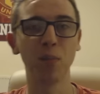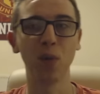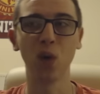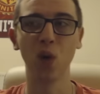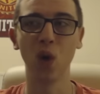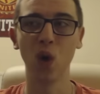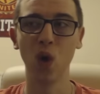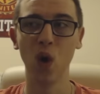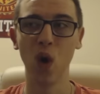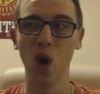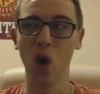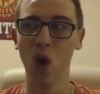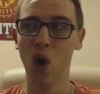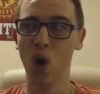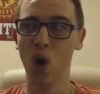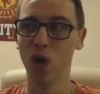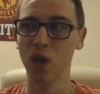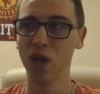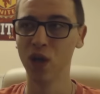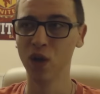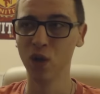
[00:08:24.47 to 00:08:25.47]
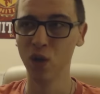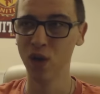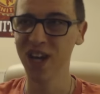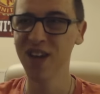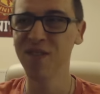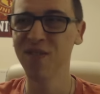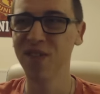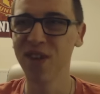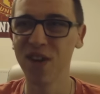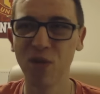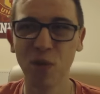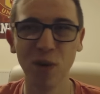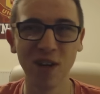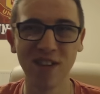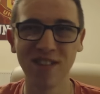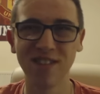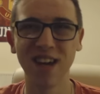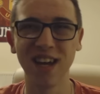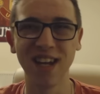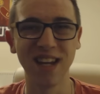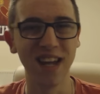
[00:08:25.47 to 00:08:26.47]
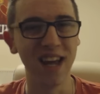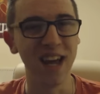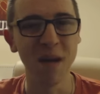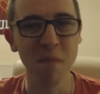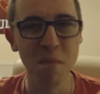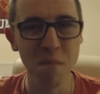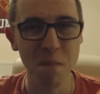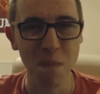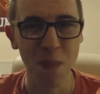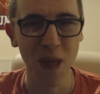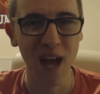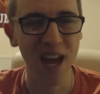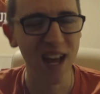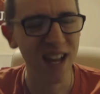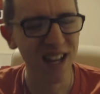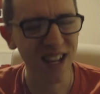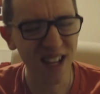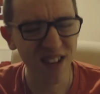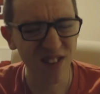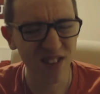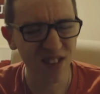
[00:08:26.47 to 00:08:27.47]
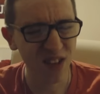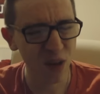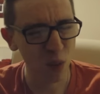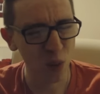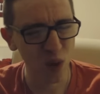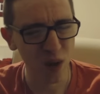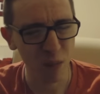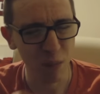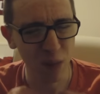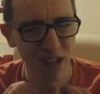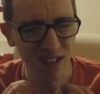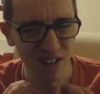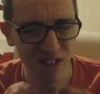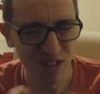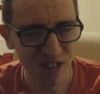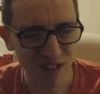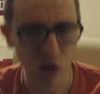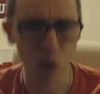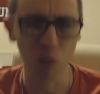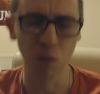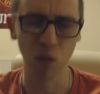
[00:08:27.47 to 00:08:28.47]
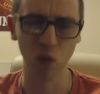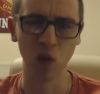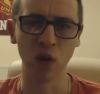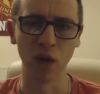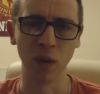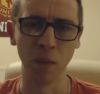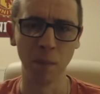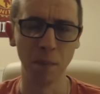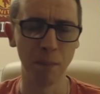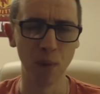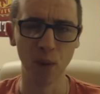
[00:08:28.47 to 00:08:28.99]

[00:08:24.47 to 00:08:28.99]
But you know, even if we'd signed him, at least it would have been someone.